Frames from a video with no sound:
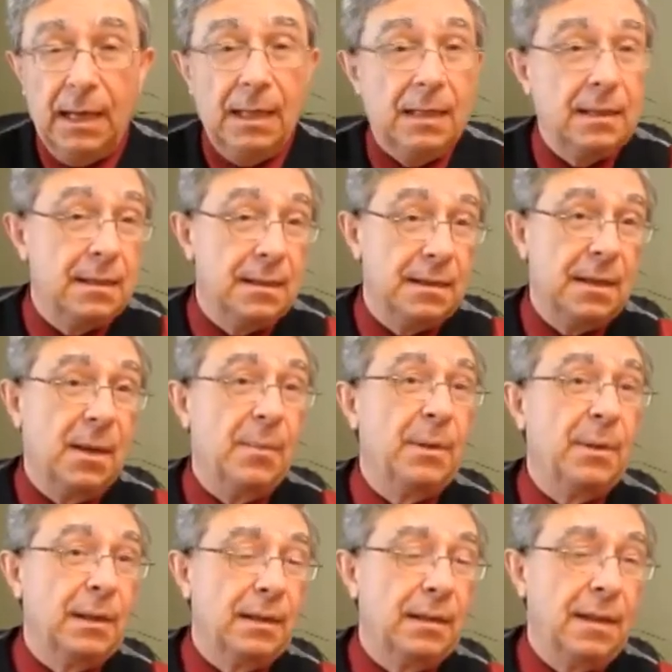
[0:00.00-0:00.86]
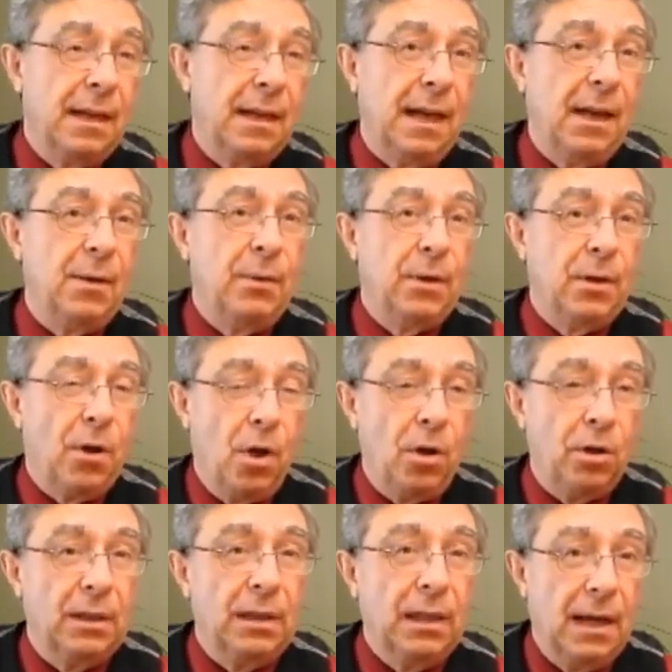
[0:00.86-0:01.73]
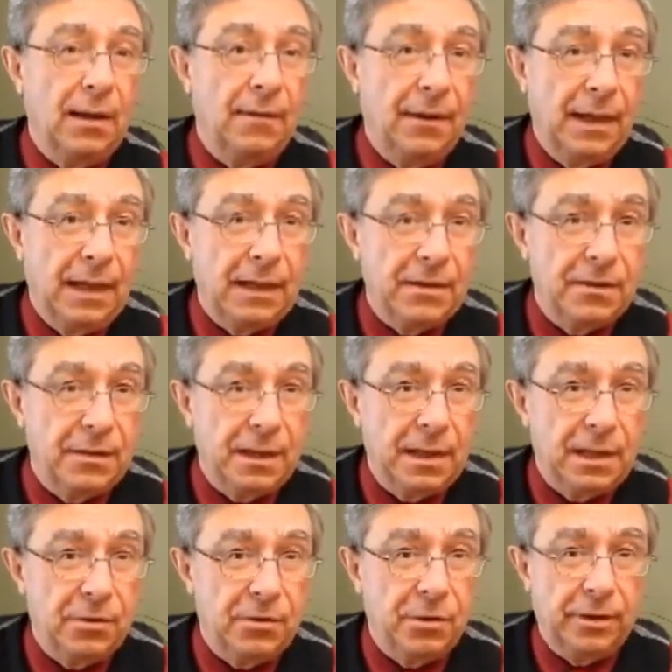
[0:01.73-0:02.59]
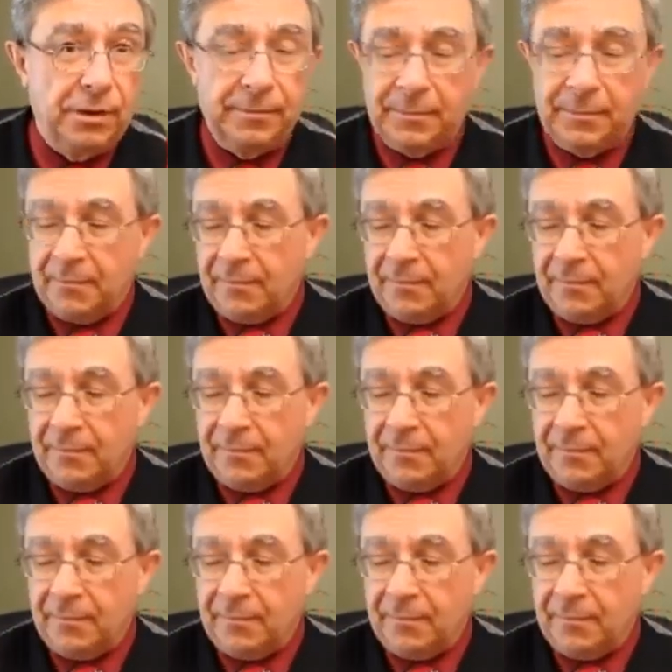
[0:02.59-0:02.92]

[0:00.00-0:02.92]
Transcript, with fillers: This is something that today we call glove anesthesia.